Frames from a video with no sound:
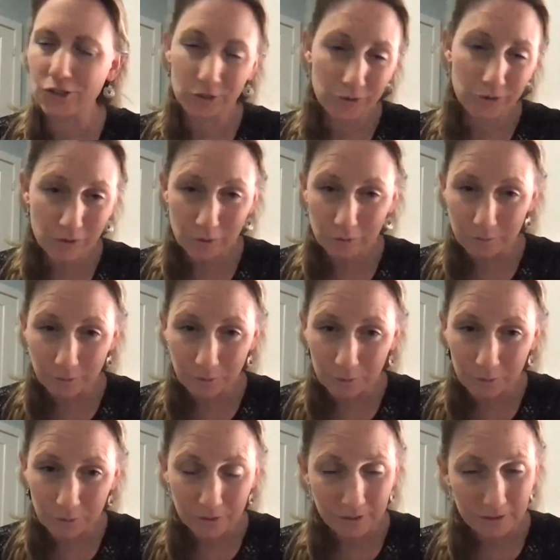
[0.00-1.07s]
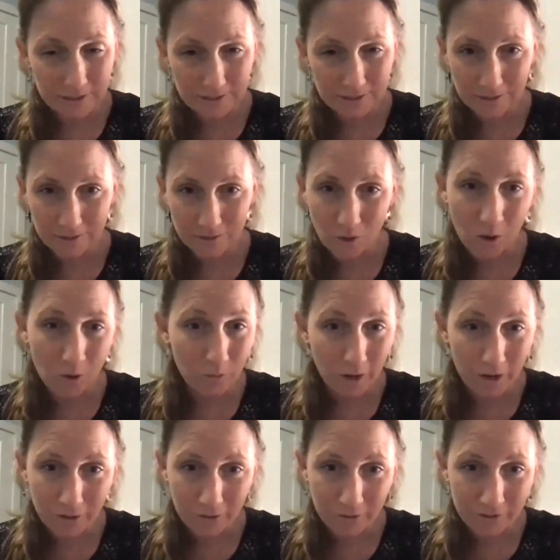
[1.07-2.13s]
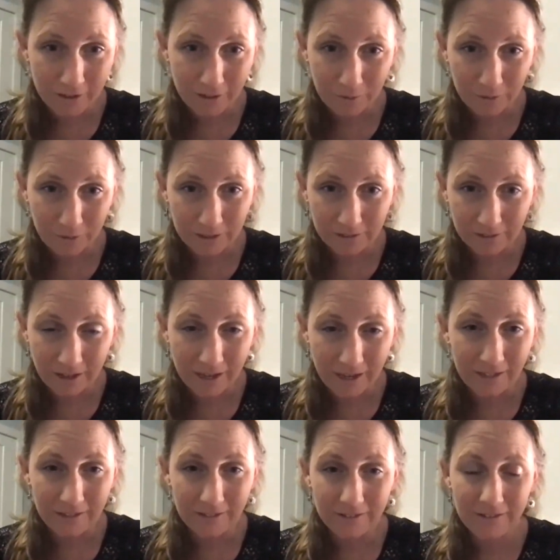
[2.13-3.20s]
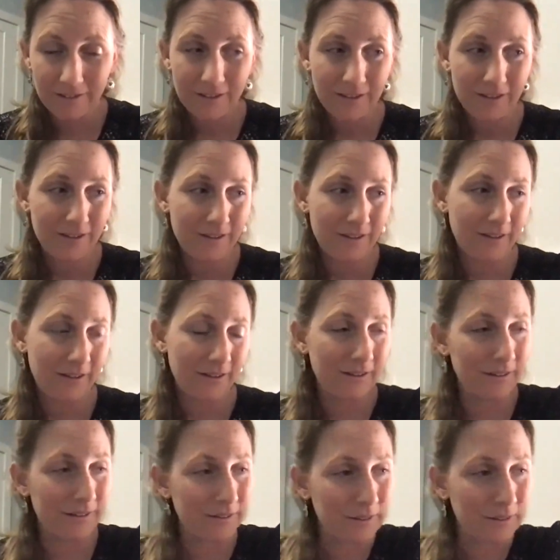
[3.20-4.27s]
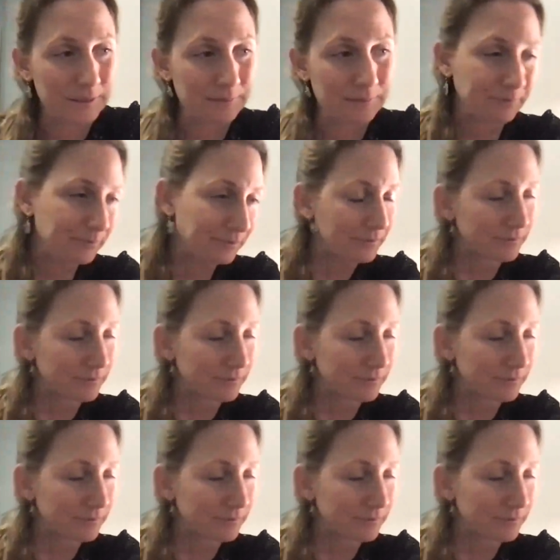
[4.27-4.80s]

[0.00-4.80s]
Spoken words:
Jill Sabule is a songwriter that I really like. Um,